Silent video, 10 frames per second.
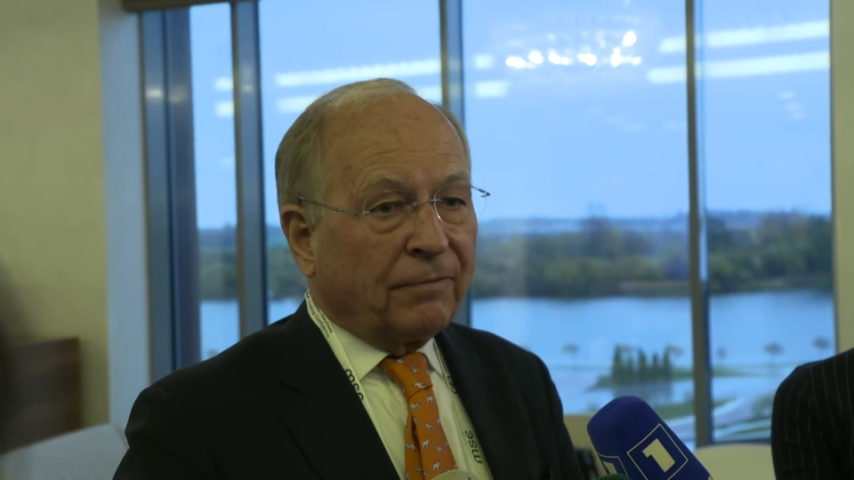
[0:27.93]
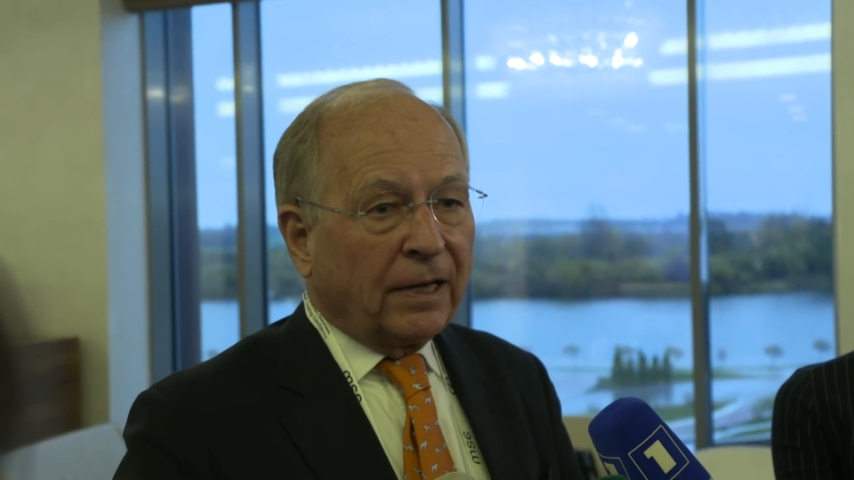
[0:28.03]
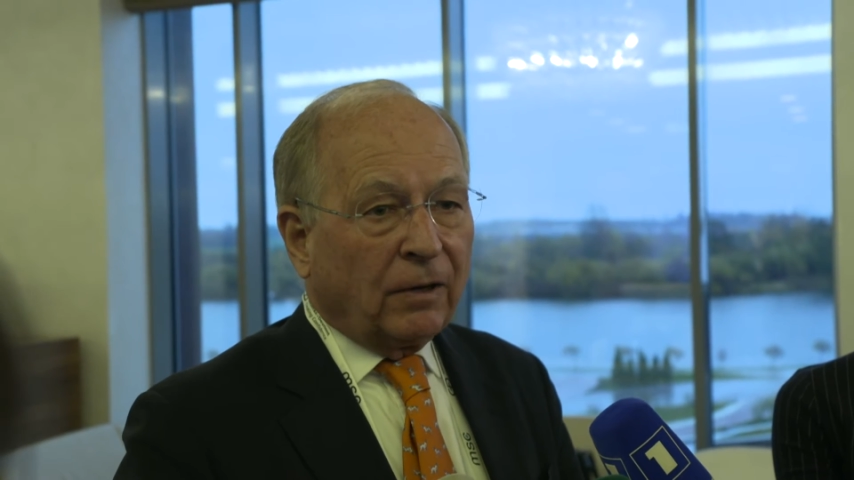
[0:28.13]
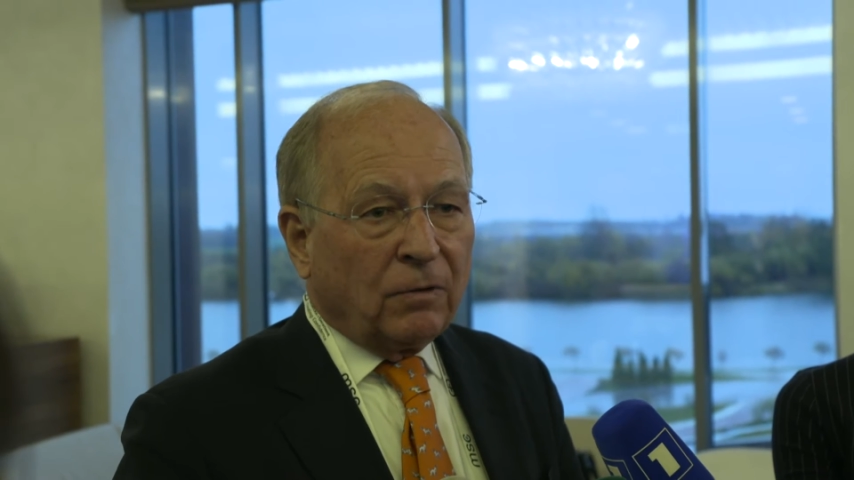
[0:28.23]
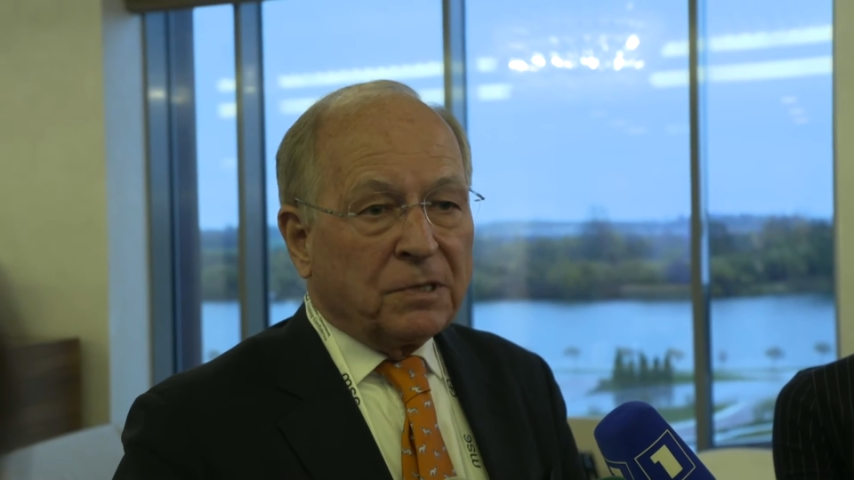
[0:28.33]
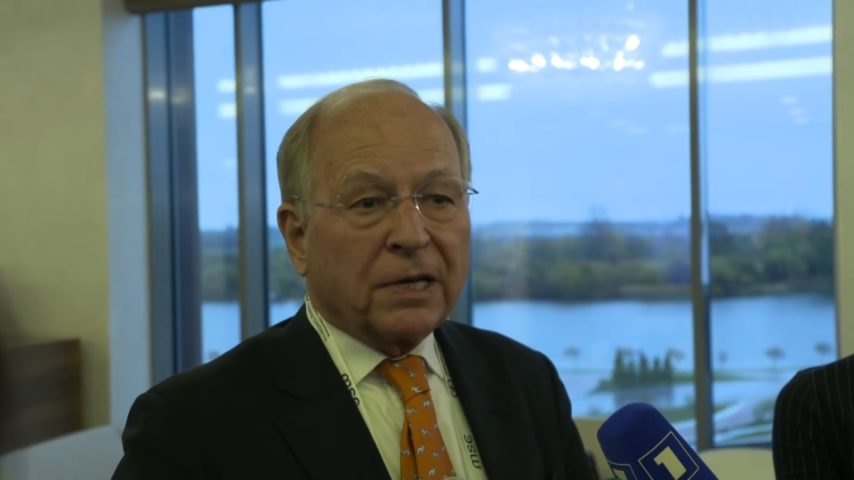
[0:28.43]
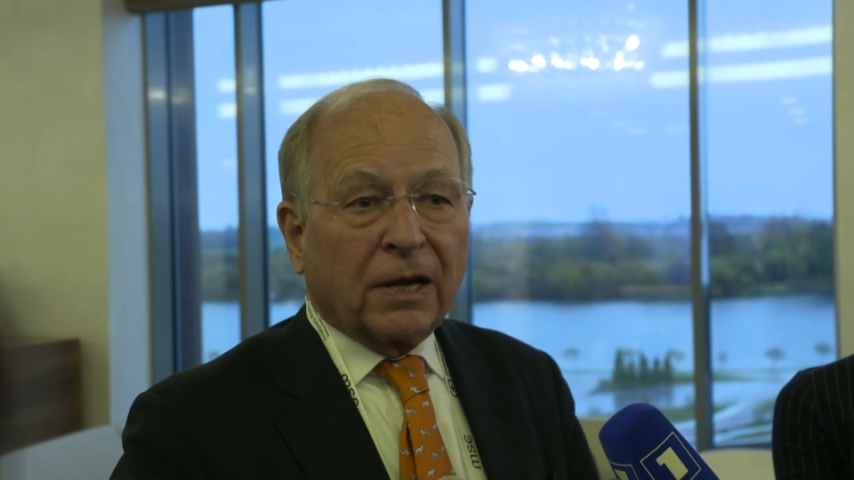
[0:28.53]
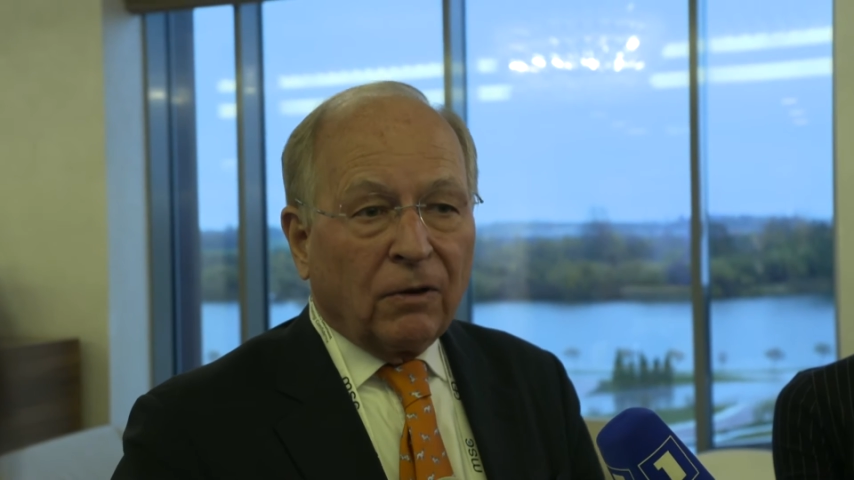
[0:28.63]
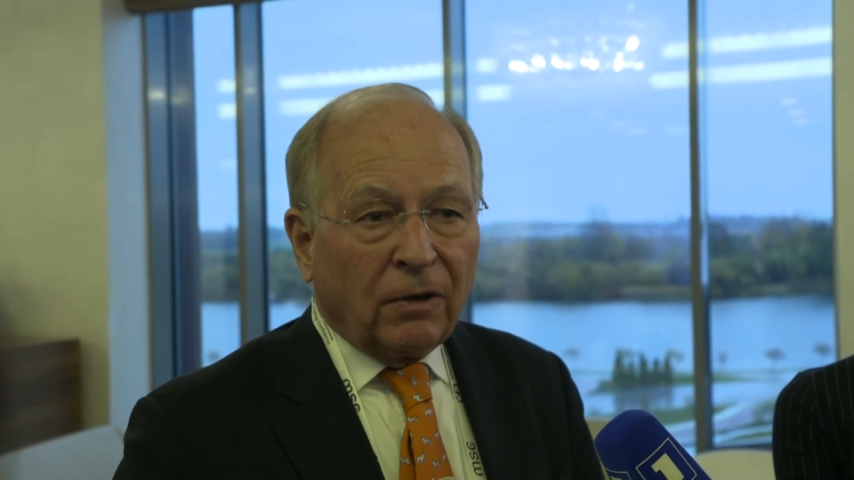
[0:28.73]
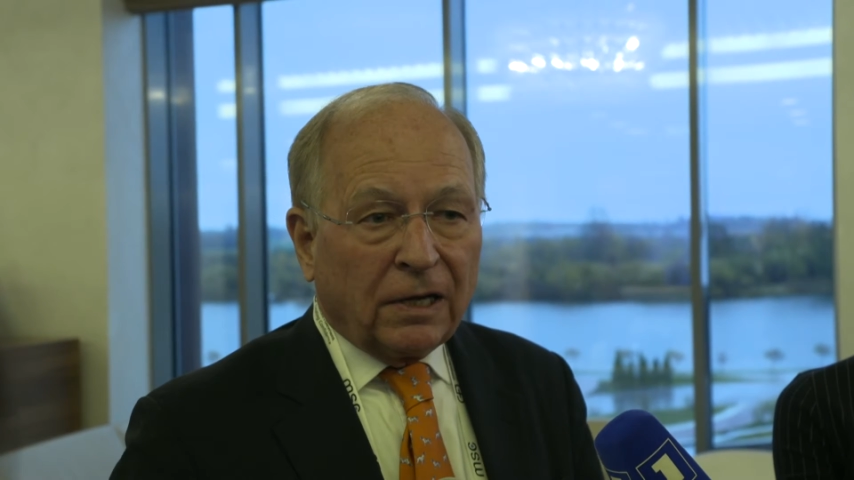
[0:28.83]
their own
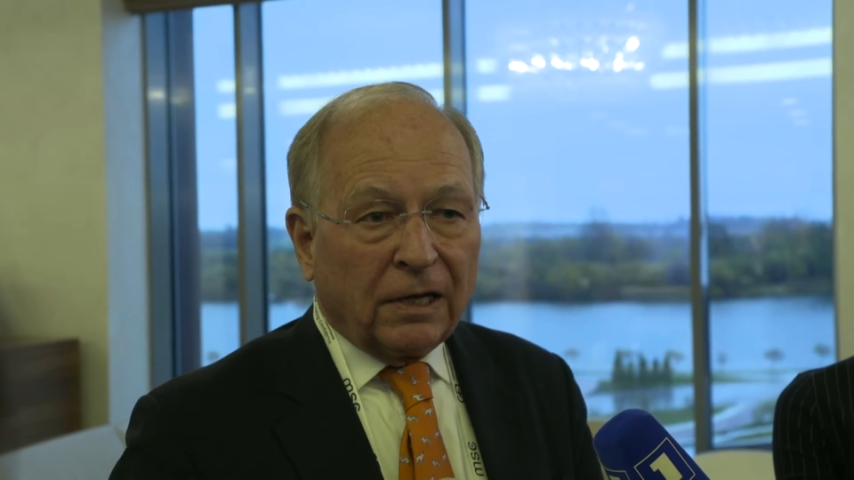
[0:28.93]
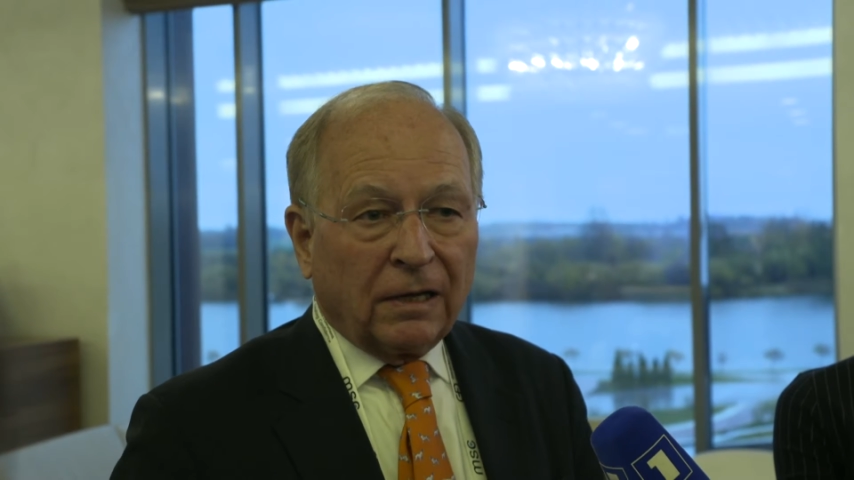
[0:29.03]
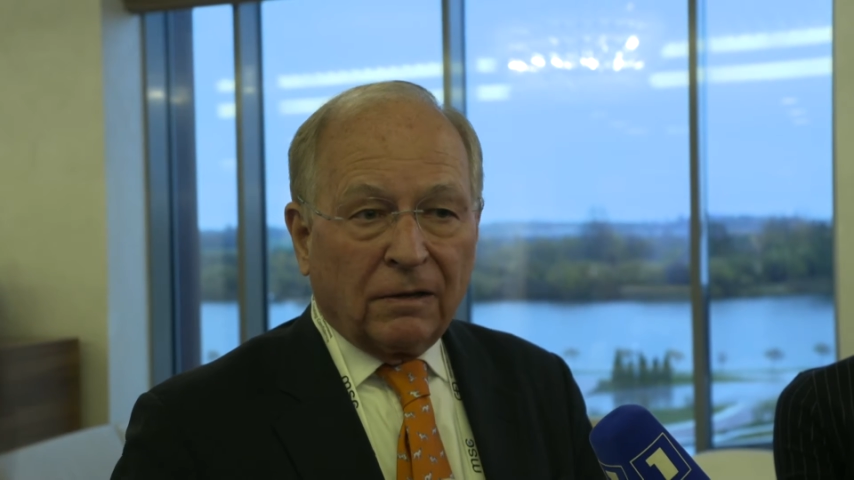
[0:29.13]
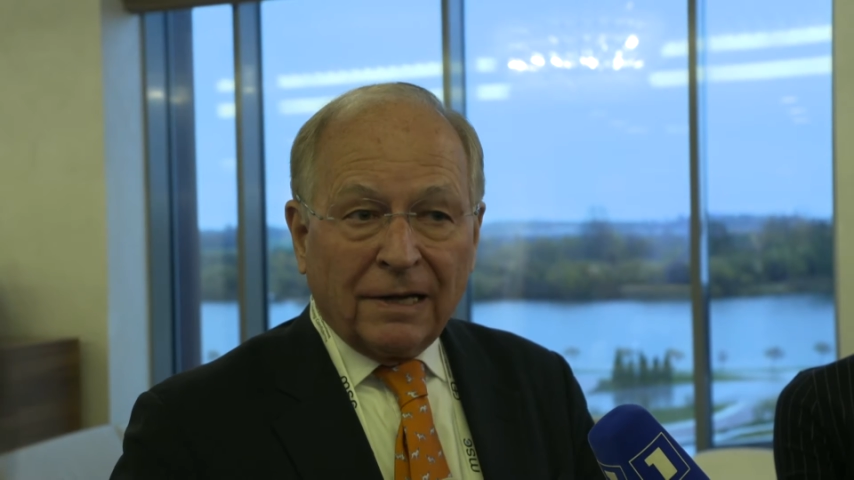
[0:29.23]
security